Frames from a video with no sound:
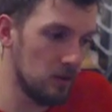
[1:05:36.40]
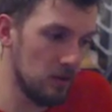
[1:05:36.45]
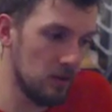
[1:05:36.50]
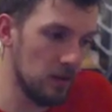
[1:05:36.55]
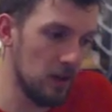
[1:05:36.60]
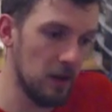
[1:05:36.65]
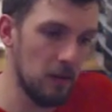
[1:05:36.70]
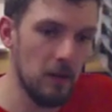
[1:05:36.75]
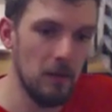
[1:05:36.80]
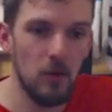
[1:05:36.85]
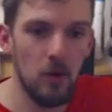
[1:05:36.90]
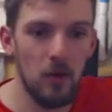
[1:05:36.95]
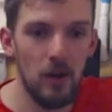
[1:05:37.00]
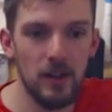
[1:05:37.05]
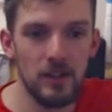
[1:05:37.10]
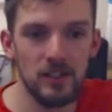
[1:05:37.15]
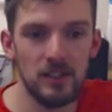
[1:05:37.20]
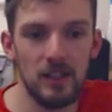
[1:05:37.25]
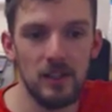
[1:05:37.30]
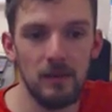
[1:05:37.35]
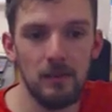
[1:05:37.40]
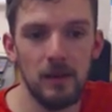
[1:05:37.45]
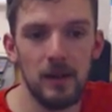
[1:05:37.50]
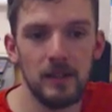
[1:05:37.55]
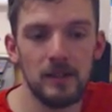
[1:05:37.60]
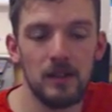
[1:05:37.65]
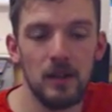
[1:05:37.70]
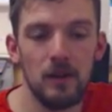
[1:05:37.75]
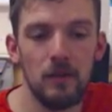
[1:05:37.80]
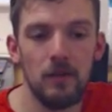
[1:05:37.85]
going to be more Age of Sigmar
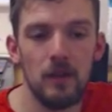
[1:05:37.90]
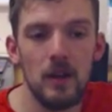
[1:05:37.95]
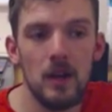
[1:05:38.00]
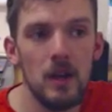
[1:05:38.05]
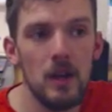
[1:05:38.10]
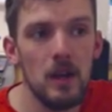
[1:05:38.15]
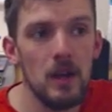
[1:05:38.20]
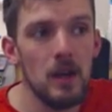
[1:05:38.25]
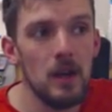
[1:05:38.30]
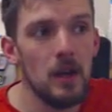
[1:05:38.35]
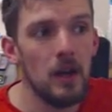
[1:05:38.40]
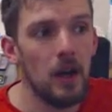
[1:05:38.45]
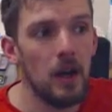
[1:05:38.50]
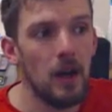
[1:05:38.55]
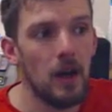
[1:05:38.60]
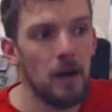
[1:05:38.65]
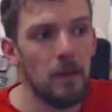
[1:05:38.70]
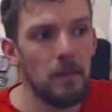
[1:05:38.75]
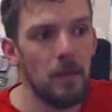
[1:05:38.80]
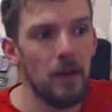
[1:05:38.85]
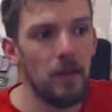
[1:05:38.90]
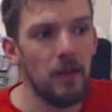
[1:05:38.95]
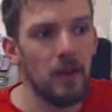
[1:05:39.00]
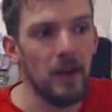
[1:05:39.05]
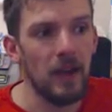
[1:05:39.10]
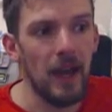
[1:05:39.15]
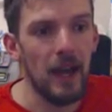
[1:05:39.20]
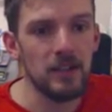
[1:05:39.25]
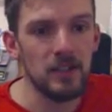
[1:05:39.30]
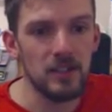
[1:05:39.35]
stuff. I think
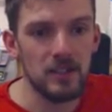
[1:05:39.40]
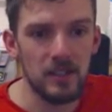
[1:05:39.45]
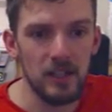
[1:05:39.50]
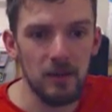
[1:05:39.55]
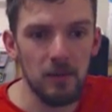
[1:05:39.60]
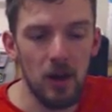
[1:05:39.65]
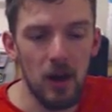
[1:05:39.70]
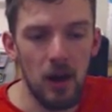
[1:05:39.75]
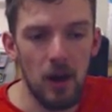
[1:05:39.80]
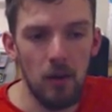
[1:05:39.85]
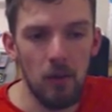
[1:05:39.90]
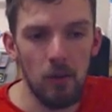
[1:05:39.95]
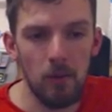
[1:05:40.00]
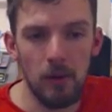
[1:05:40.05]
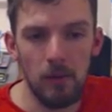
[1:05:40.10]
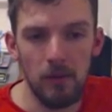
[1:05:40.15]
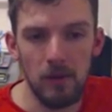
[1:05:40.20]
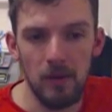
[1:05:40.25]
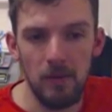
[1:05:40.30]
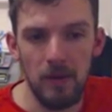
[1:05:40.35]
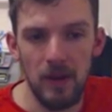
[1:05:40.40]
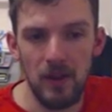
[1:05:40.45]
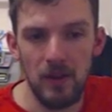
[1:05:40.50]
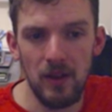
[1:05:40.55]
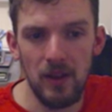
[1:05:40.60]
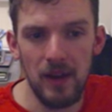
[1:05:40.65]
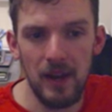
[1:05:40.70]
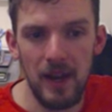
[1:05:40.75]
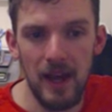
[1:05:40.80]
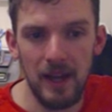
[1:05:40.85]
Age of Sigmar will probably be the
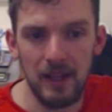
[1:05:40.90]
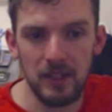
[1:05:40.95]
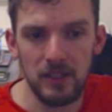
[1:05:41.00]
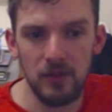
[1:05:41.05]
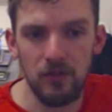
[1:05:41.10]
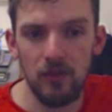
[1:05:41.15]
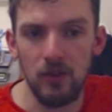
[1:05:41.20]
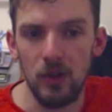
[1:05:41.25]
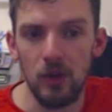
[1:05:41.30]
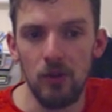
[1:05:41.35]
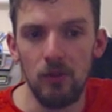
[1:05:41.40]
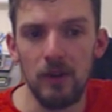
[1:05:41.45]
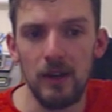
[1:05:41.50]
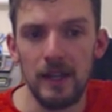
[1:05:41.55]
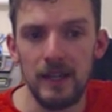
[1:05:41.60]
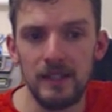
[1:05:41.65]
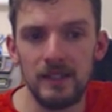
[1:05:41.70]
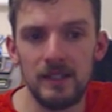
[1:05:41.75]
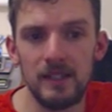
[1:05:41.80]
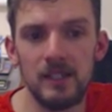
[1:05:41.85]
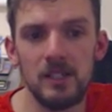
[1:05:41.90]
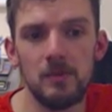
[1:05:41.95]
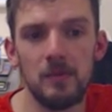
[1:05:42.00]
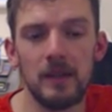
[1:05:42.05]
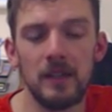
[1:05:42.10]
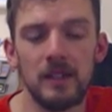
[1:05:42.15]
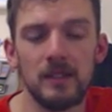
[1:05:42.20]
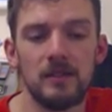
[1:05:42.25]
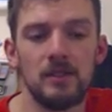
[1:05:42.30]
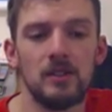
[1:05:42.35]
next few releases
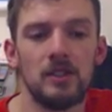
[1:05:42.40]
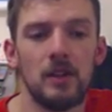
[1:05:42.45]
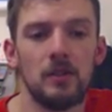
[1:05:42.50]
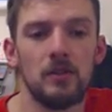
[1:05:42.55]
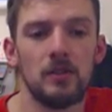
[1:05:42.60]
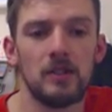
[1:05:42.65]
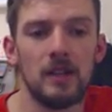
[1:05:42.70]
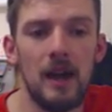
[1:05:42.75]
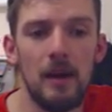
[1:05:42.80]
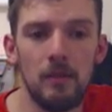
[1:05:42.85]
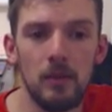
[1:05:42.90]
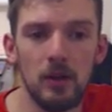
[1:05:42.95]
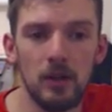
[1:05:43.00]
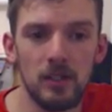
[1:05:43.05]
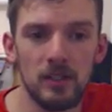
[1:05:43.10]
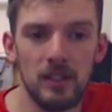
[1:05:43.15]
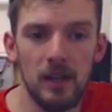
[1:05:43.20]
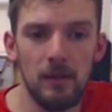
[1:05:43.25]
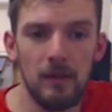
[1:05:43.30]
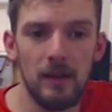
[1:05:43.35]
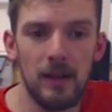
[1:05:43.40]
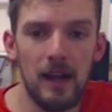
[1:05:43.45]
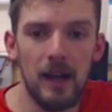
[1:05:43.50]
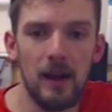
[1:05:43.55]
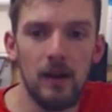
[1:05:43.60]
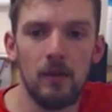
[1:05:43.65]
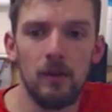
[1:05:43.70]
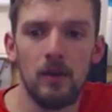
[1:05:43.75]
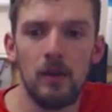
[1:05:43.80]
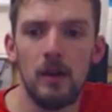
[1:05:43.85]
because the General's Handbook's coming
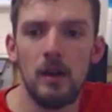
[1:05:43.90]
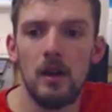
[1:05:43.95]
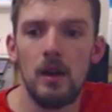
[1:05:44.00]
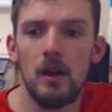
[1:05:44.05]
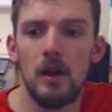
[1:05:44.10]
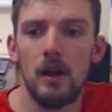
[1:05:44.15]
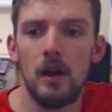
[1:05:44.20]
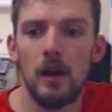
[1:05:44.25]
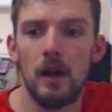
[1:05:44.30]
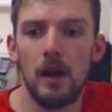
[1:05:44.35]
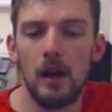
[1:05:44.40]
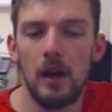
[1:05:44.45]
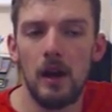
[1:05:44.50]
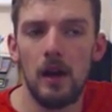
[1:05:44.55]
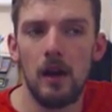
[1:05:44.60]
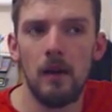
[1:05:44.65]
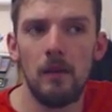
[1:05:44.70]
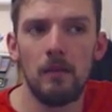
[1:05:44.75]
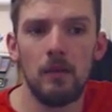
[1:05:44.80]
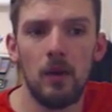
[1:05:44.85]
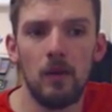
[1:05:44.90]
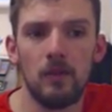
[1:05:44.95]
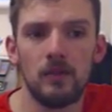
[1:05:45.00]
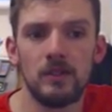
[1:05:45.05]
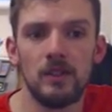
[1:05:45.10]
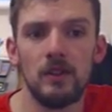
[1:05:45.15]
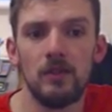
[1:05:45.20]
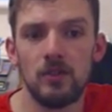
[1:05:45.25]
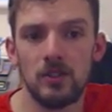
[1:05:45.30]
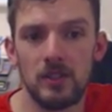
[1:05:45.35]
out.
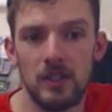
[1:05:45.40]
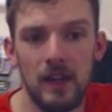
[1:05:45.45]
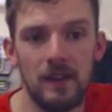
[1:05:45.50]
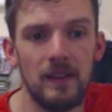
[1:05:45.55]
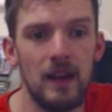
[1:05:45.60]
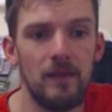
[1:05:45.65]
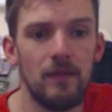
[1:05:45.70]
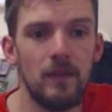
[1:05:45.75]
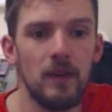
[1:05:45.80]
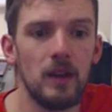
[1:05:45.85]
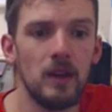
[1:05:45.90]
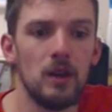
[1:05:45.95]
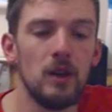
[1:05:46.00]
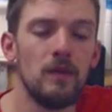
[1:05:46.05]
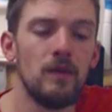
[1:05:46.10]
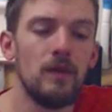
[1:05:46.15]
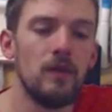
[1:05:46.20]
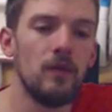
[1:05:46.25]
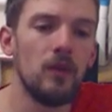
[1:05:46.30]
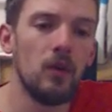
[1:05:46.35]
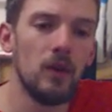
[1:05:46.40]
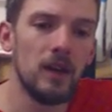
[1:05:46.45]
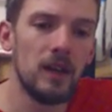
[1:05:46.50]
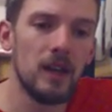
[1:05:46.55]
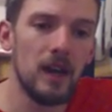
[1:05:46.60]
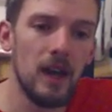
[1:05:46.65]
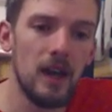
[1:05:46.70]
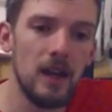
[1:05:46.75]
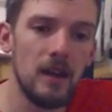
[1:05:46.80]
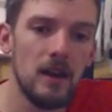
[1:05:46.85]
Obviously they've just had the FAQ for
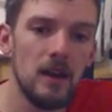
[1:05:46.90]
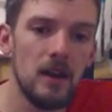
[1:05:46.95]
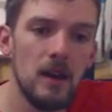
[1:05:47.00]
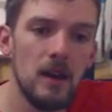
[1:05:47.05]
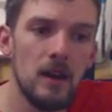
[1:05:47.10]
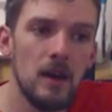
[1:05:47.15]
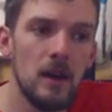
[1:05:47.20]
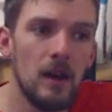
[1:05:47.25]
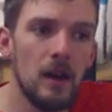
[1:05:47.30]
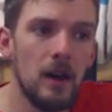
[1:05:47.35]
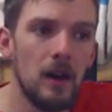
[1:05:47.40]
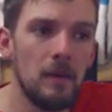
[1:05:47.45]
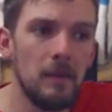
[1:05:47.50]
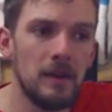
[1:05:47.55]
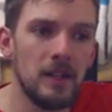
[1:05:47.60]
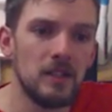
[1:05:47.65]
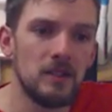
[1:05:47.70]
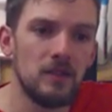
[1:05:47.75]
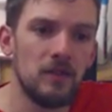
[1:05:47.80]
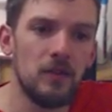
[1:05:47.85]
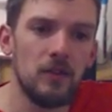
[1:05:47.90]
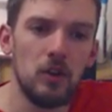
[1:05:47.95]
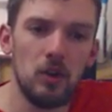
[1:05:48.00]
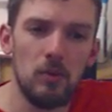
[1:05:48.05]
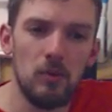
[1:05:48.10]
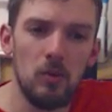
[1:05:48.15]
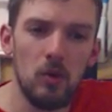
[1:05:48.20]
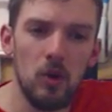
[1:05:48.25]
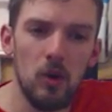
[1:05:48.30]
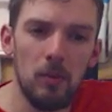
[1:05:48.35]
40k. and there's a few
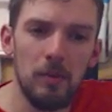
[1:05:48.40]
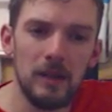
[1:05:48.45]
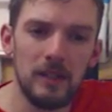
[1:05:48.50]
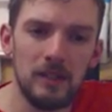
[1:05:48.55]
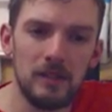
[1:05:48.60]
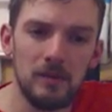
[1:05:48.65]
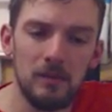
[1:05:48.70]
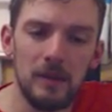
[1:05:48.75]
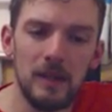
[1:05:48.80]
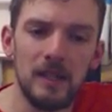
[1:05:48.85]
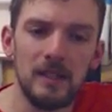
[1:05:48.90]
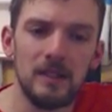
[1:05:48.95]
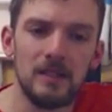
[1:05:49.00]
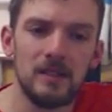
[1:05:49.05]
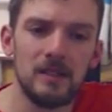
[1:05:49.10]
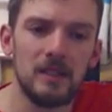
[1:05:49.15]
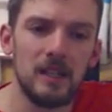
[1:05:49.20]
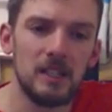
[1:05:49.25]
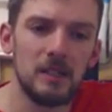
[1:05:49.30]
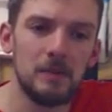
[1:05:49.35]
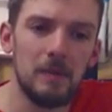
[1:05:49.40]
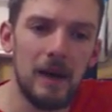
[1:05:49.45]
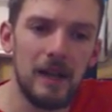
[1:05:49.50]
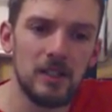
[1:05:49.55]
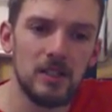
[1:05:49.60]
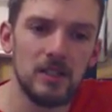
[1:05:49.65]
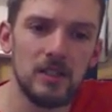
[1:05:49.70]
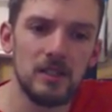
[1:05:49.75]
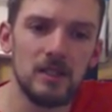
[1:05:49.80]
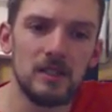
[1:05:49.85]
more bits and pieces and
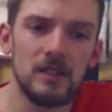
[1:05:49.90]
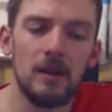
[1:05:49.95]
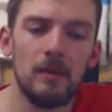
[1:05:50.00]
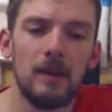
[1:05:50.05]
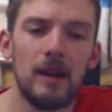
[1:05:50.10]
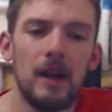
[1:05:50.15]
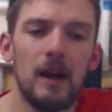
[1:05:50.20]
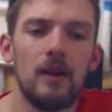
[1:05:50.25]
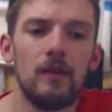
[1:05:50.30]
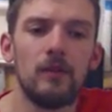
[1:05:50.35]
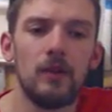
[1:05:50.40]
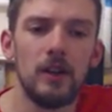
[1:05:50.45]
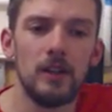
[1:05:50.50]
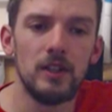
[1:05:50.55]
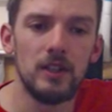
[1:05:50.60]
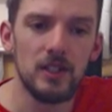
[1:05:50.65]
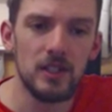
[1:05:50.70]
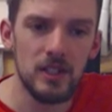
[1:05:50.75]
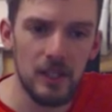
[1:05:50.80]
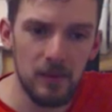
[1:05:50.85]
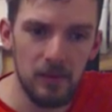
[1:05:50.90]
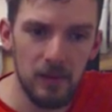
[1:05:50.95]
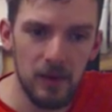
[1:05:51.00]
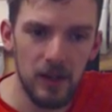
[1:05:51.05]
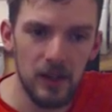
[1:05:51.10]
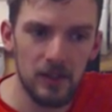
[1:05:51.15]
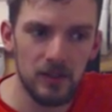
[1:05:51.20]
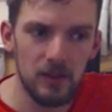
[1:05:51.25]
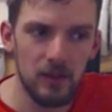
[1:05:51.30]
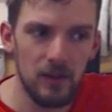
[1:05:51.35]
expansions coming out for Age of
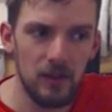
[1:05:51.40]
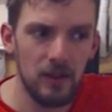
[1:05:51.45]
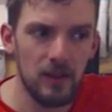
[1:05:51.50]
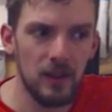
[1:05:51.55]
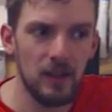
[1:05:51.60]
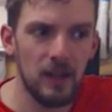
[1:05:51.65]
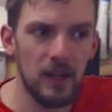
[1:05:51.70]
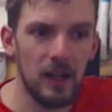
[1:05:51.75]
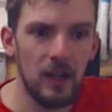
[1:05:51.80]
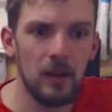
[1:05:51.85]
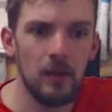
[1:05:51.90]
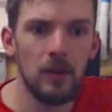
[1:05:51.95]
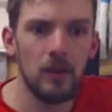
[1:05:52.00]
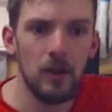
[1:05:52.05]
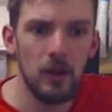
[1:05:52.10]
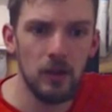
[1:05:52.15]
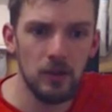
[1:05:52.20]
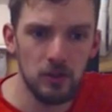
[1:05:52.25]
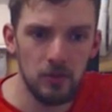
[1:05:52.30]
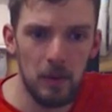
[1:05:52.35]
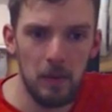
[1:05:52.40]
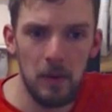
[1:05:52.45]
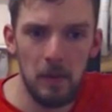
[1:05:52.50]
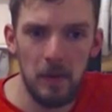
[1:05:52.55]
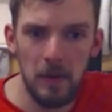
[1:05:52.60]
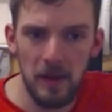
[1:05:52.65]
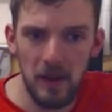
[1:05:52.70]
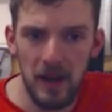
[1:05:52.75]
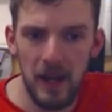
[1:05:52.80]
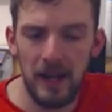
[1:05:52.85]
Sigmar. So I think those will probably
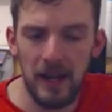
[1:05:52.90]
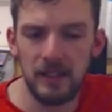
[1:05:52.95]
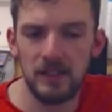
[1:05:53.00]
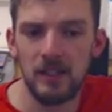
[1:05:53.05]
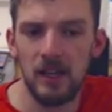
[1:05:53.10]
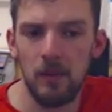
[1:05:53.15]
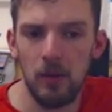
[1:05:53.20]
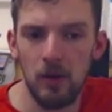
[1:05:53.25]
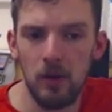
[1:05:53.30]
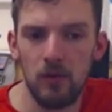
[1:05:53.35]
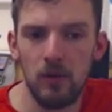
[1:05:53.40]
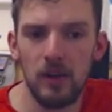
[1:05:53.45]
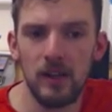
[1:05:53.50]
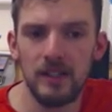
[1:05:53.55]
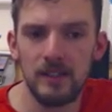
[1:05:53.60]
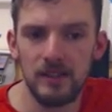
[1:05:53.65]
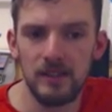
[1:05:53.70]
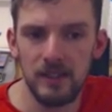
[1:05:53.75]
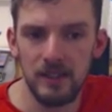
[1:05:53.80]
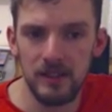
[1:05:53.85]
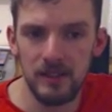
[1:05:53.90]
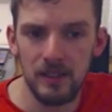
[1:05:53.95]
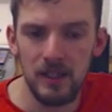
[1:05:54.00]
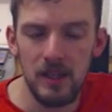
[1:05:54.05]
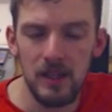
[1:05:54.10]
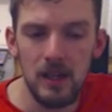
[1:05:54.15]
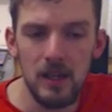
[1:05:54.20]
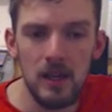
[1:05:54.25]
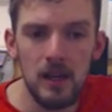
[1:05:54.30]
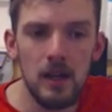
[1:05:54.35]
be the next couple of releases.
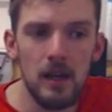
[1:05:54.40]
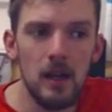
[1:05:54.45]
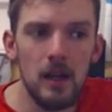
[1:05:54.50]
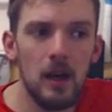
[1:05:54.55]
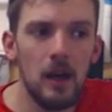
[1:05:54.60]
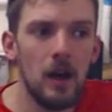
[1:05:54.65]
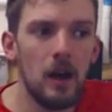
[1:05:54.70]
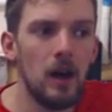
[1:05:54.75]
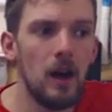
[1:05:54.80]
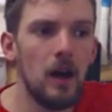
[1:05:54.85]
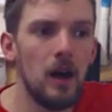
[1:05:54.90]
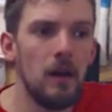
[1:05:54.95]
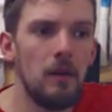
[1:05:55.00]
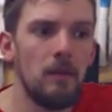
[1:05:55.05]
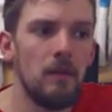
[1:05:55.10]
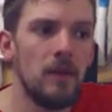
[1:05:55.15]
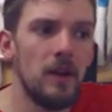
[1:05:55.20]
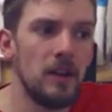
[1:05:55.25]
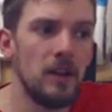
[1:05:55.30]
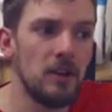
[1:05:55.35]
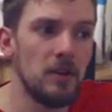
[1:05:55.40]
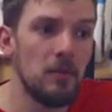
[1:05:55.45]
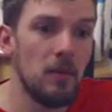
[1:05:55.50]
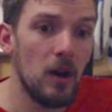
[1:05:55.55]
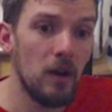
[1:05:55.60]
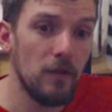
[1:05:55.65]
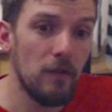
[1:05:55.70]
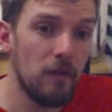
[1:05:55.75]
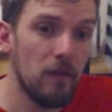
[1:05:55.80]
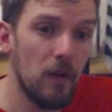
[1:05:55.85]
Then you
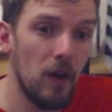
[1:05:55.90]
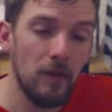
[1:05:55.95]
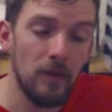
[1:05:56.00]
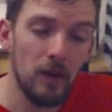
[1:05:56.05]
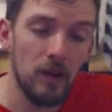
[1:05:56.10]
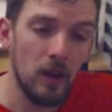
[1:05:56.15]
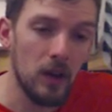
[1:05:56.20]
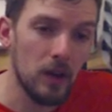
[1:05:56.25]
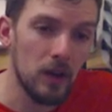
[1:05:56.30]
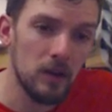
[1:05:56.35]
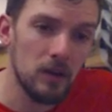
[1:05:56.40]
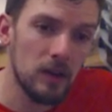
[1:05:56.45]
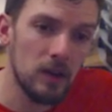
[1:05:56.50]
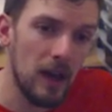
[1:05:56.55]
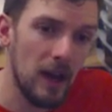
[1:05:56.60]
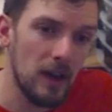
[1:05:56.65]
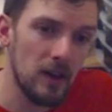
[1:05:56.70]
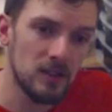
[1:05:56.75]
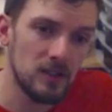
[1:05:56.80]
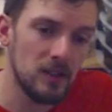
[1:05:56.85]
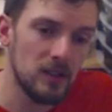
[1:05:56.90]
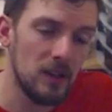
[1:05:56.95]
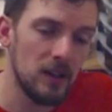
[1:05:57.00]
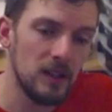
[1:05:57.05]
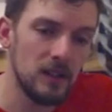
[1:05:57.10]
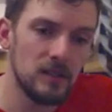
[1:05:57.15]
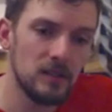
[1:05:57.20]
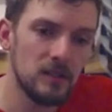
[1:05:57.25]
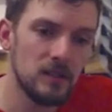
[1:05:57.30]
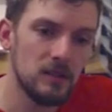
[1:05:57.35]
might find that like Chaos
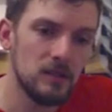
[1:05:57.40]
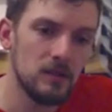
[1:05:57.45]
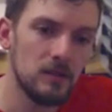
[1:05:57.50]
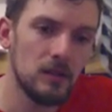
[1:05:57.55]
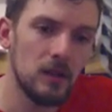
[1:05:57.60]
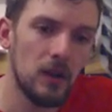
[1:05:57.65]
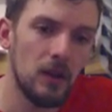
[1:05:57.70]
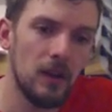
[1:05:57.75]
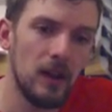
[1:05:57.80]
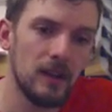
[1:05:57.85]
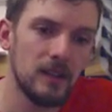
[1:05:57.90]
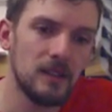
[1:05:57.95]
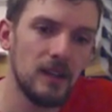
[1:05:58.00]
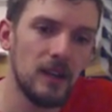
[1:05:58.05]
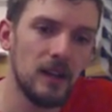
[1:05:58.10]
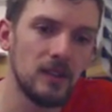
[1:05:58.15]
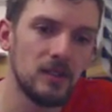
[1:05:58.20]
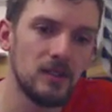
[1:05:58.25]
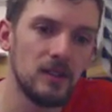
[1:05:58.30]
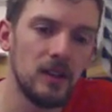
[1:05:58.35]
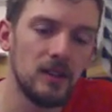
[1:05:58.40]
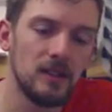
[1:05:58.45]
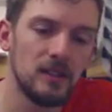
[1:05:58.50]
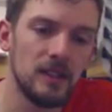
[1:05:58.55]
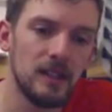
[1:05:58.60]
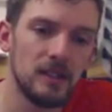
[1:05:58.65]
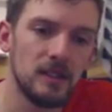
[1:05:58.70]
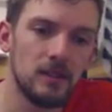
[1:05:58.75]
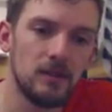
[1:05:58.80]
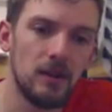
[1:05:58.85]
Knights, Codex Chaos Knights
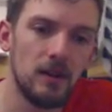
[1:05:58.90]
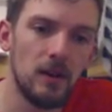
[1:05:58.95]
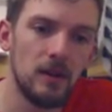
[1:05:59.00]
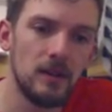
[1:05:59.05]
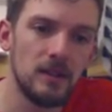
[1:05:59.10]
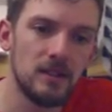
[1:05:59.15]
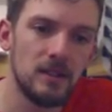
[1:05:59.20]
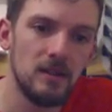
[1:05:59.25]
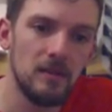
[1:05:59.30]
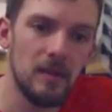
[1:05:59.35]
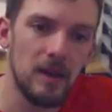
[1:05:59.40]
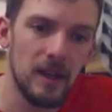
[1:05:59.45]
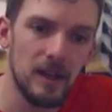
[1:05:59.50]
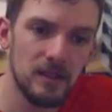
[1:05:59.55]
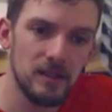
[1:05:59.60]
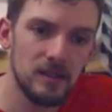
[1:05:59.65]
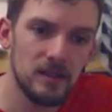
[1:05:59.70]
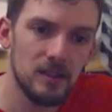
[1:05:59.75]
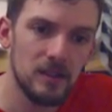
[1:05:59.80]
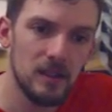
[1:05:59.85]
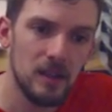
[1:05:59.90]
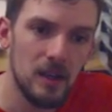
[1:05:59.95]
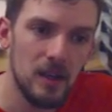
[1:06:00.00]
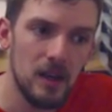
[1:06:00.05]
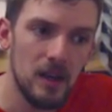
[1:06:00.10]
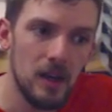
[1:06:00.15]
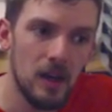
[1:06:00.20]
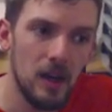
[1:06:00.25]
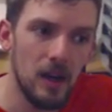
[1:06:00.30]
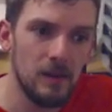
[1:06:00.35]
gets thrown into the mix
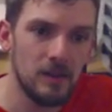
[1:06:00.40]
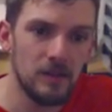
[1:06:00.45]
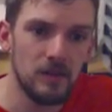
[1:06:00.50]
as a